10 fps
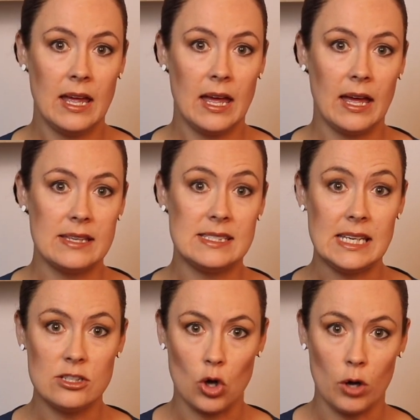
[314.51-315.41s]

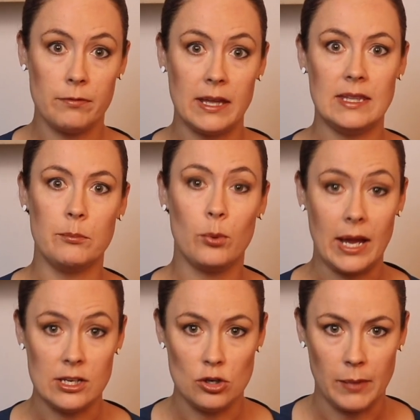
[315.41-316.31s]
sent off, and then
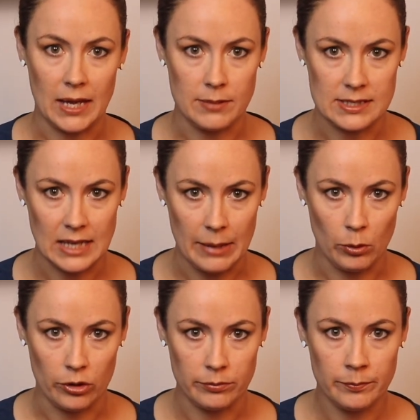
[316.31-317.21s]
brand new babies come
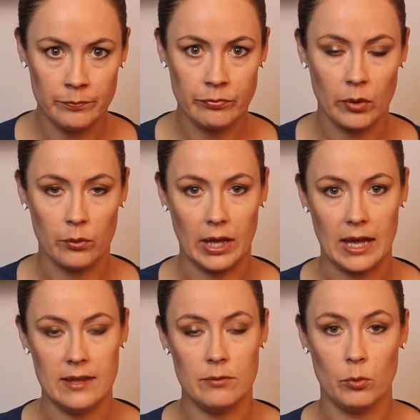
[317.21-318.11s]
on,
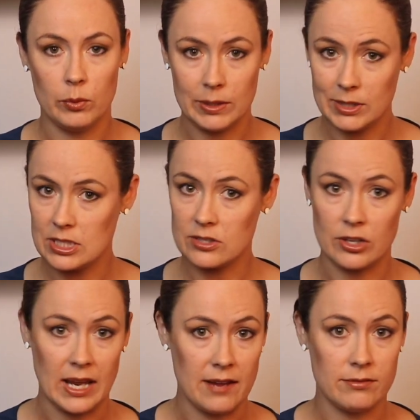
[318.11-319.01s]
okay? And we're just going
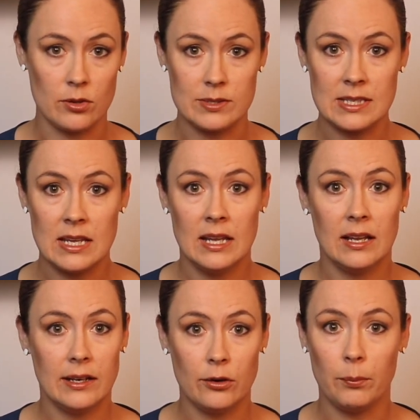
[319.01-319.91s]
to have those
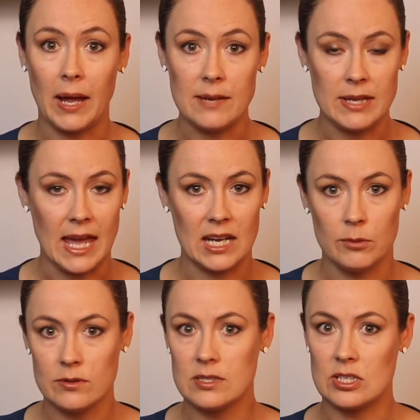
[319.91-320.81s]
little baby
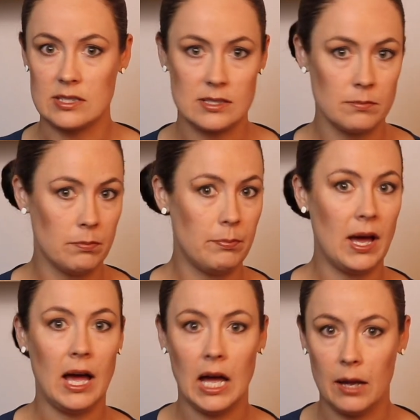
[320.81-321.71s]
animals just
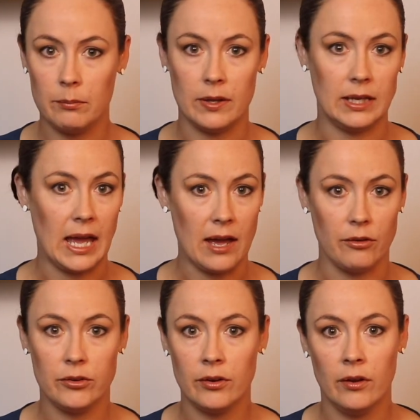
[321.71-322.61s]
pumping
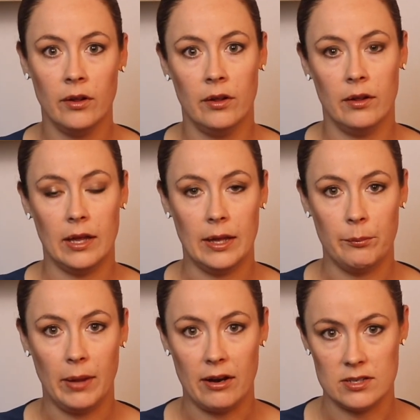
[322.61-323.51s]
out
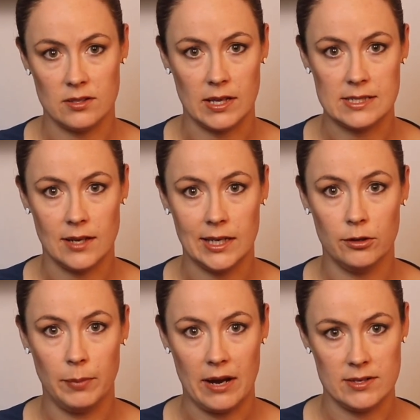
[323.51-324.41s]
parasites like little
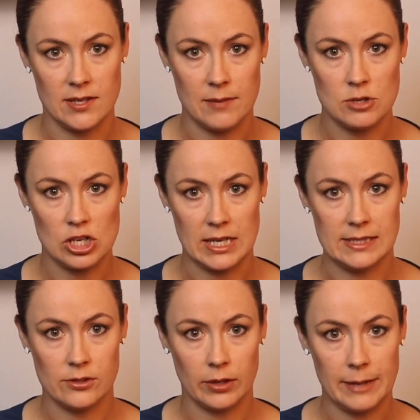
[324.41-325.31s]
parasite
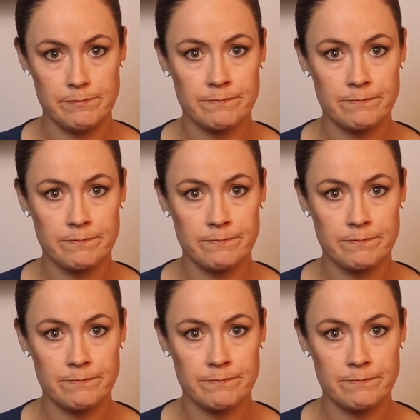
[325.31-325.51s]
machines, okay?